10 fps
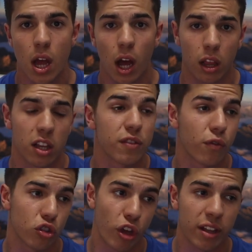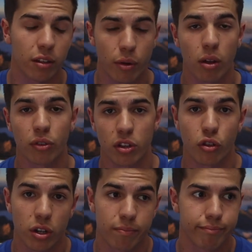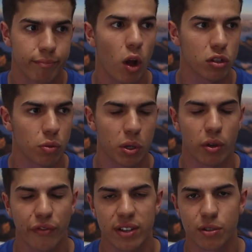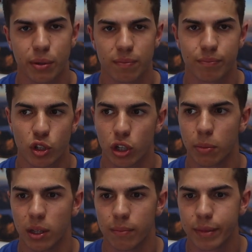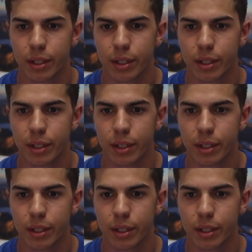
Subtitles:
Unless, of course, you hit the ground, then you're going to also be going faster, but you're going to be